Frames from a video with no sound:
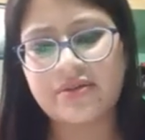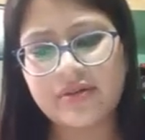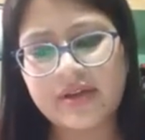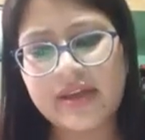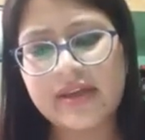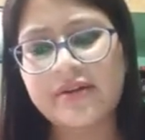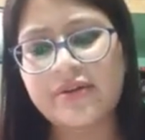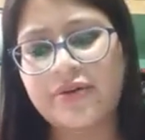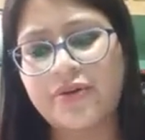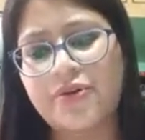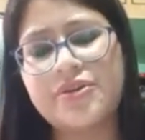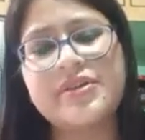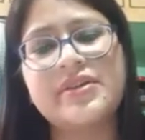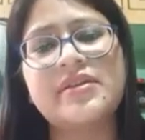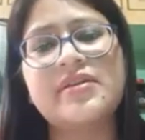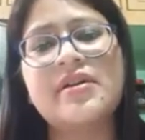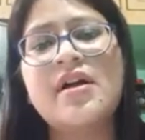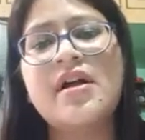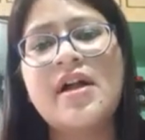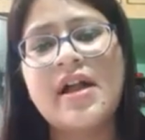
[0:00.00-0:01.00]
Okay,
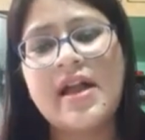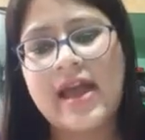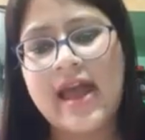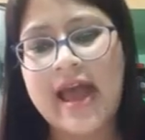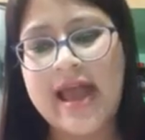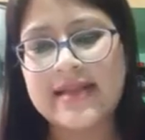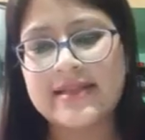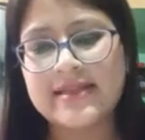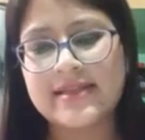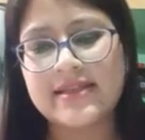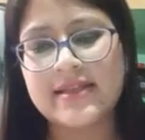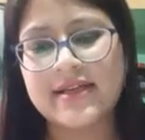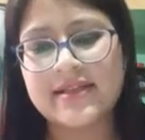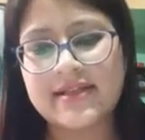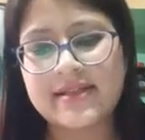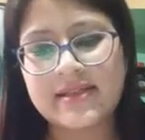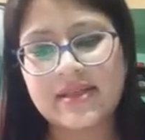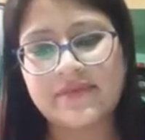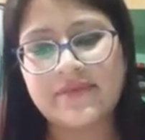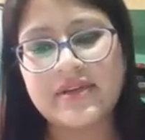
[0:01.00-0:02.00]
growth at
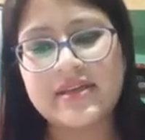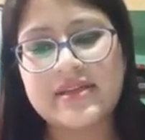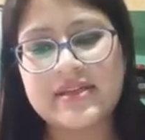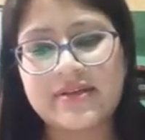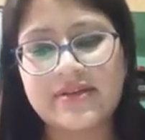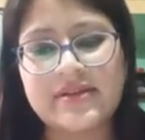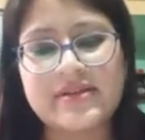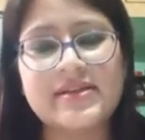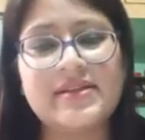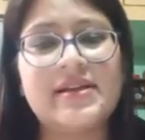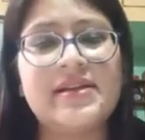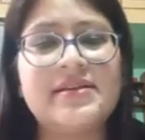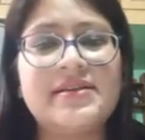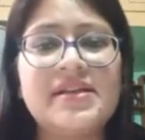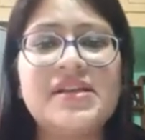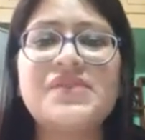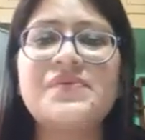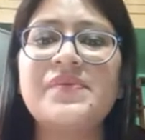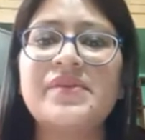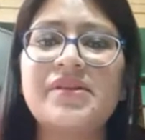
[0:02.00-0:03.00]
37 degrees
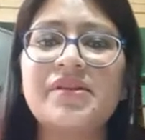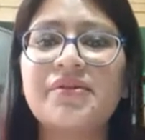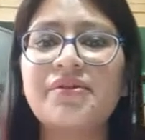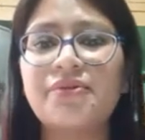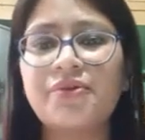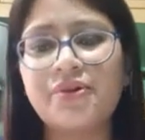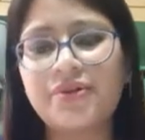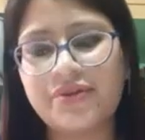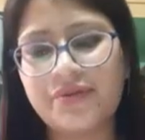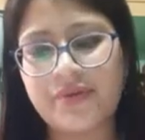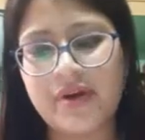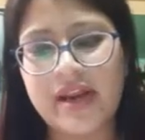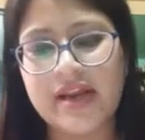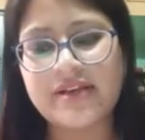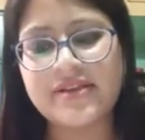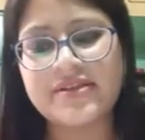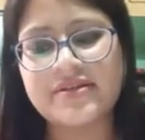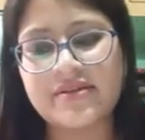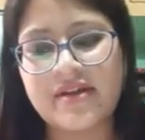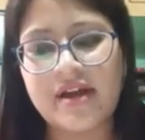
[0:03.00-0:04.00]
Celsius with a growth
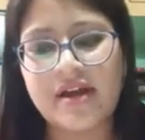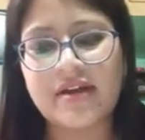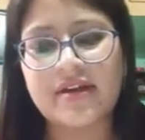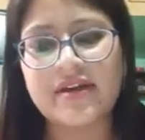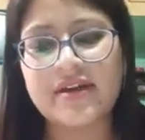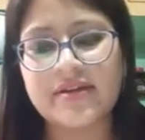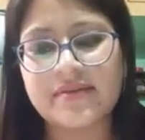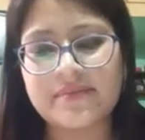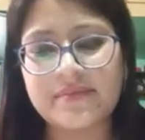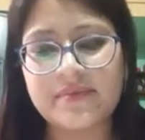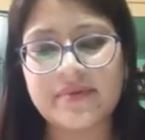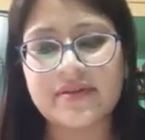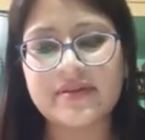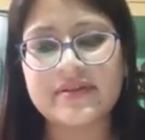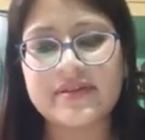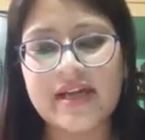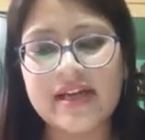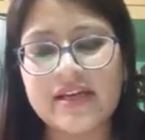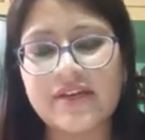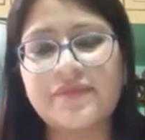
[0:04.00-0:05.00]
range
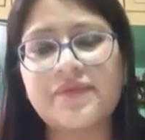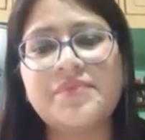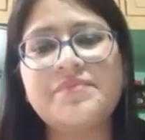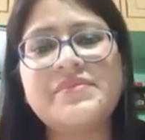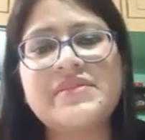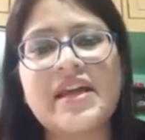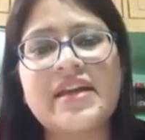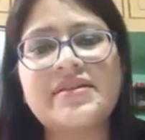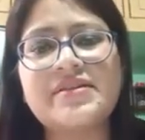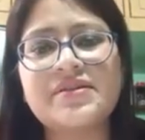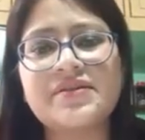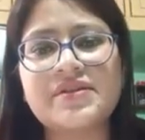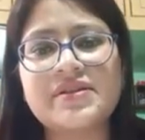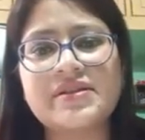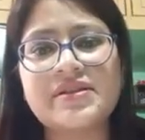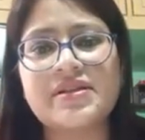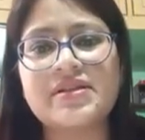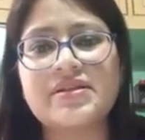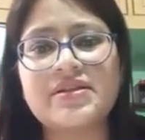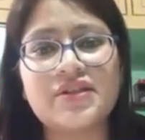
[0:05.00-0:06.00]
starting from 10
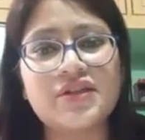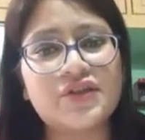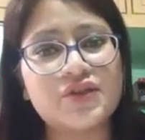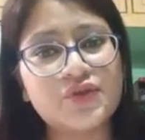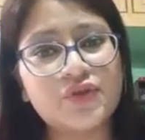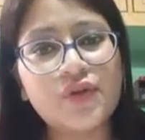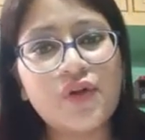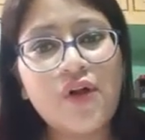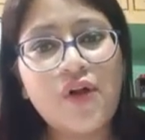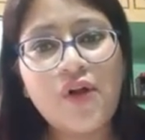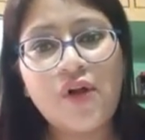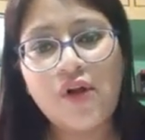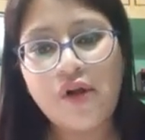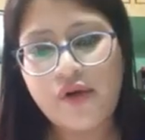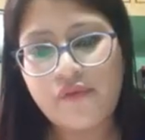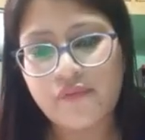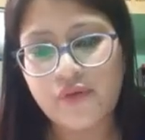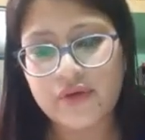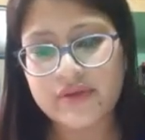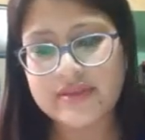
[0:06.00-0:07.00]
degrees Celsius to
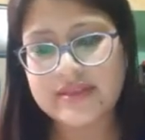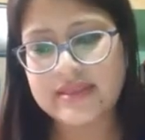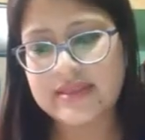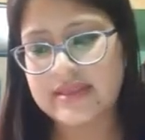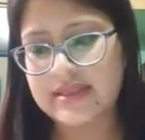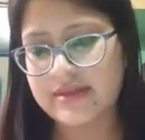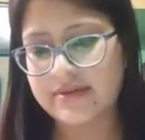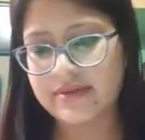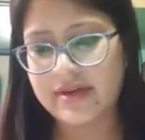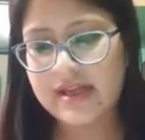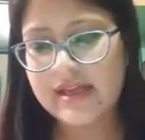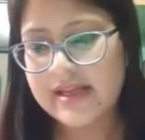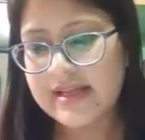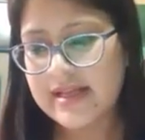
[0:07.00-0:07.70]
40 degrees